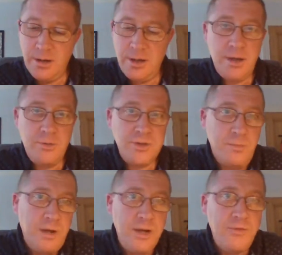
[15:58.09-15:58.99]
It was
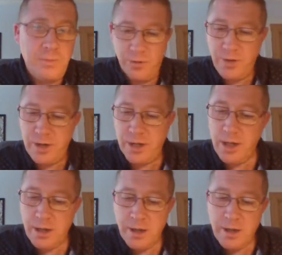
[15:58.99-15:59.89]
unbelievable,
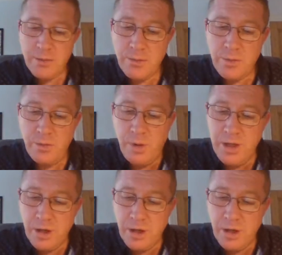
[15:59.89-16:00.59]
really. When